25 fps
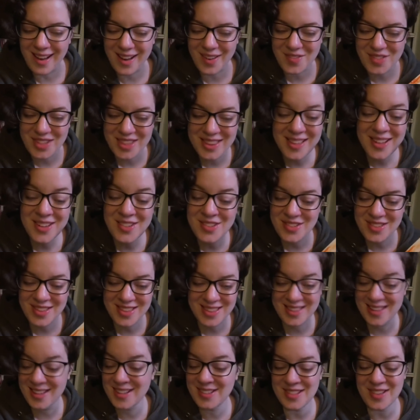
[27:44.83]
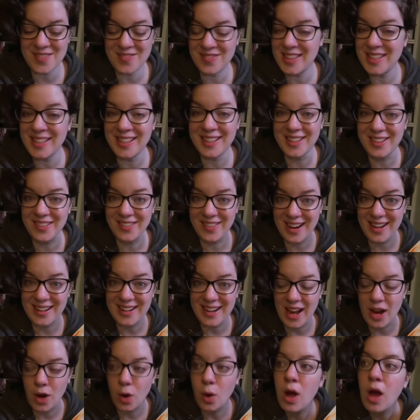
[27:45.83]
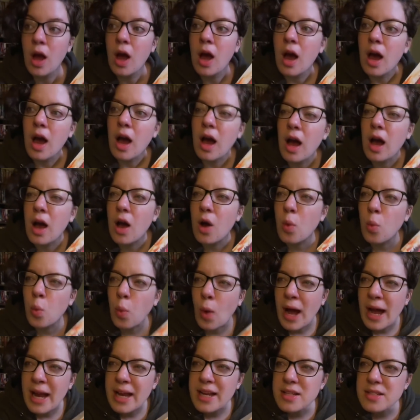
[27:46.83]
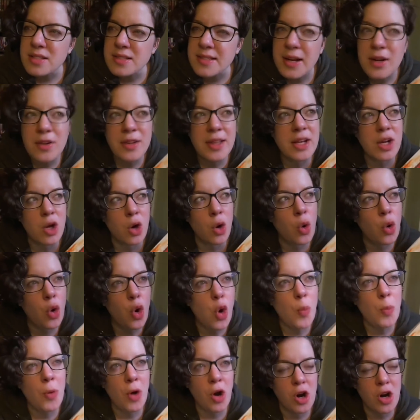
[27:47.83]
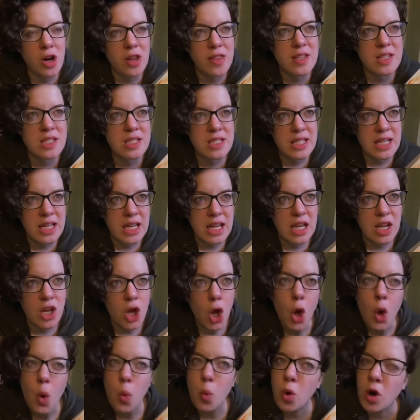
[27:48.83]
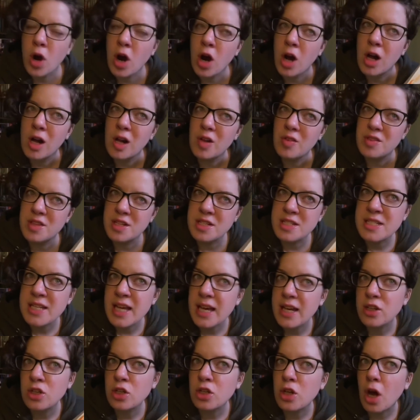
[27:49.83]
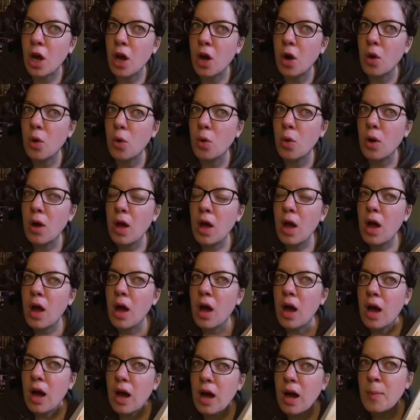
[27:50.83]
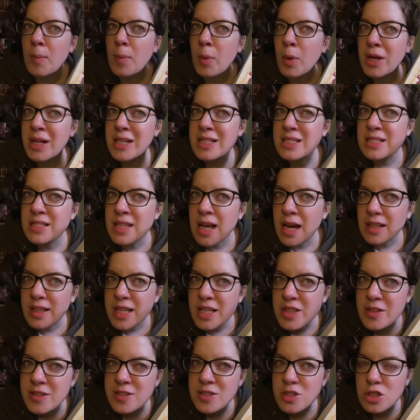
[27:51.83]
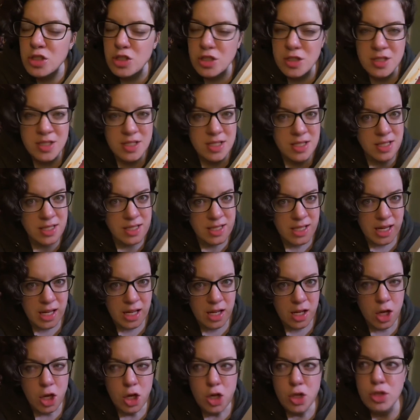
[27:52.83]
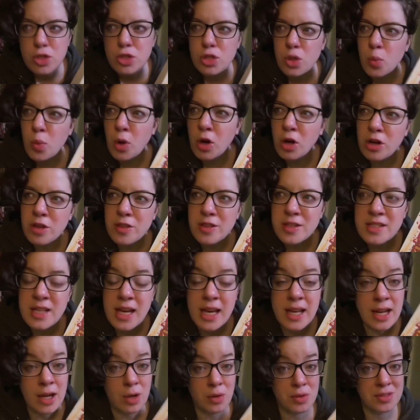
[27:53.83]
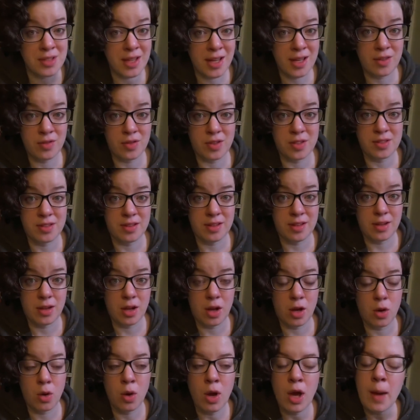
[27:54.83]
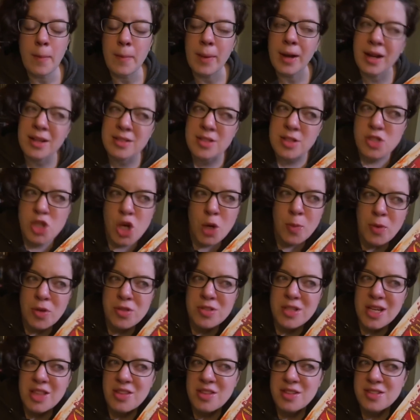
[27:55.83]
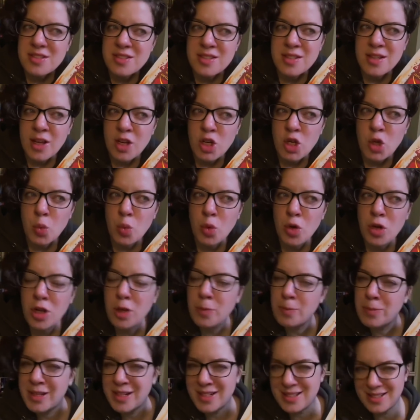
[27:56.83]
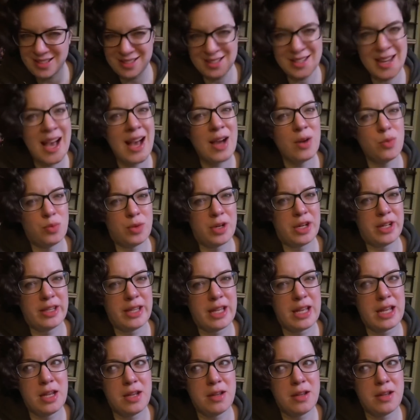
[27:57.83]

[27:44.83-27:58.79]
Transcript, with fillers: but these are the things I'm thinking right now. Uh, why is there like a whole part of the city where all the dead go um, when it's not like this is just a city? So where do the dead outside of the city go? Because it's almost like this is an underworld, but it's not really